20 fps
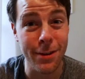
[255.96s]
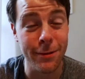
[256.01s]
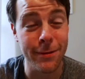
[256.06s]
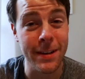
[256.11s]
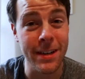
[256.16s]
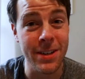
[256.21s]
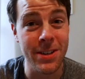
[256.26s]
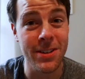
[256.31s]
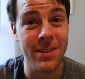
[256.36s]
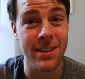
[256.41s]

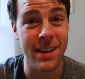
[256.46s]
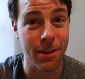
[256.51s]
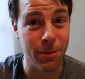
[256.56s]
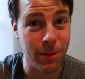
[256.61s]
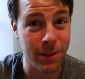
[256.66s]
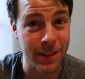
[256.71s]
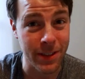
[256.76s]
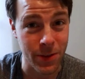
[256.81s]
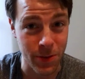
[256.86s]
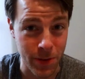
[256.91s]
features, I
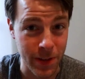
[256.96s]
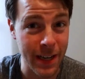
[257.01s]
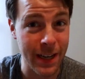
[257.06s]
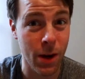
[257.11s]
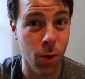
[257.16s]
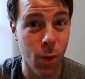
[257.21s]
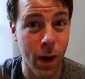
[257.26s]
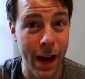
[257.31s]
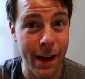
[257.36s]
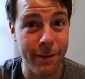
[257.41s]
really do need a
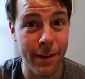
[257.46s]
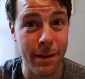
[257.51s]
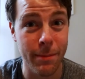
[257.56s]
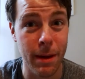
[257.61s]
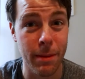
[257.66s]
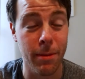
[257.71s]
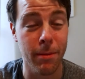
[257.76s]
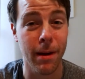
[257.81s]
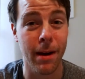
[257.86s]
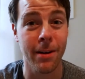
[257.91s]
Wi-Fi
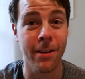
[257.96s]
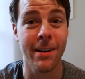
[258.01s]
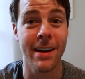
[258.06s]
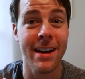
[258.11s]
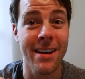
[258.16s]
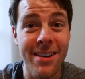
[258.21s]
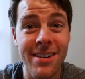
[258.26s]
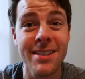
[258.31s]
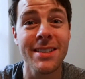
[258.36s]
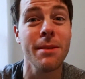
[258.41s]
baby monitor,
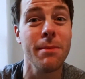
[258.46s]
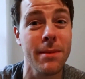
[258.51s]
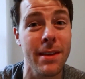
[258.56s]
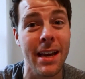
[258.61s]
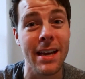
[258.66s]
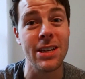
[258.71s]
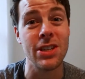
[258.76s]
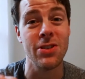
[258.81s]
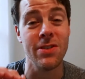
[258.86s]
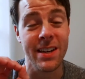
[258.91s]
here's some
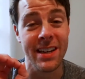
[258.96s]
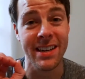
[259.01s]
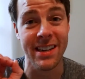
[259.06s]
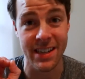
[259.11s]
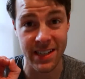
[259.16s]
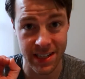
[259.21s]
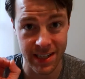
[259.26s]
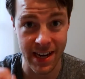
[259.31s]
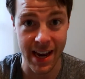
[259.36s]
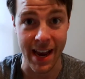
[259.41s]
things you need to
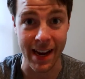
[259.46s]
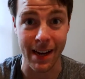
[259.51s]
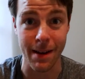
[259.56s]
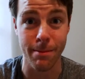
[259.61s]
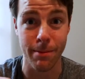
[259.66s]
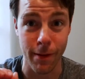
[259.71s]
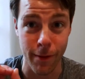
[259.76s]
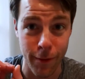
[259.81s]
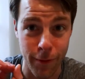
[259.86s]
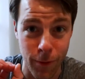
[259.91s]
check
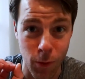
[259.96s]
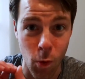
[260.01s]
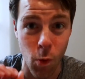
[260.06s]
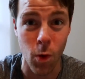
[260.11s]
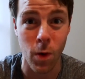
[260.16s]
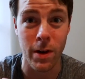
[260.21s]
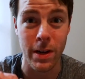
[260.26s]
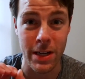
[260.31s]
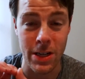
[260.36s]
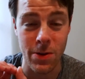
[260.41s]

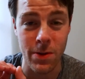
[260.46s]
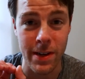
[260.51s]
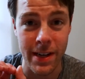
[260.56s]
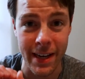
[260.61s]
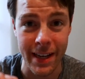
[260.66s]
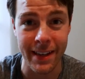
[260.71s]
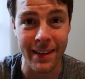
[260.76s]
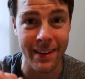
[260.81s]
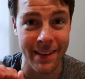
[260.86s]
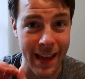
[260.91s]
before you
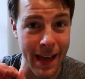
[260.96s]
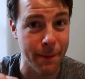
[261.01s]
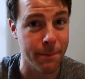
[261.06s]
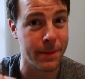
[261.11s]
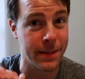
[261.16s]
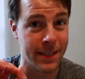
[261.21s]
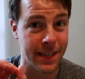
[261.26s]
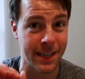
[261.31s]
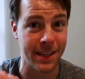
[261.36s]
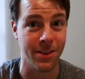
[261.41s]
get that
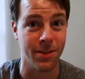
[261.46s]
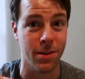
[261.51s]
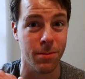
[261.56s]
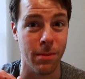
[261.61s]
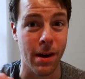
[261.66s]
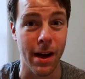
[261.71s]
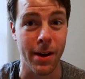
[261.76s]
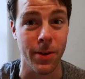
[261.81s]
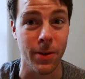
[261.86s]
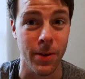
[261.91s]
particular
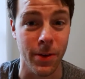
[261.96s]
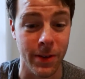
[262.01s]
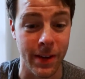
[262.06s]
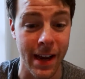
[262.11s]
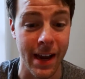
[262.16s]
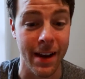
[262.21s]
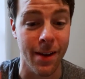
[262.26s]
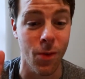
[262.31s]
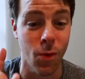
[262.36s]
model, okay?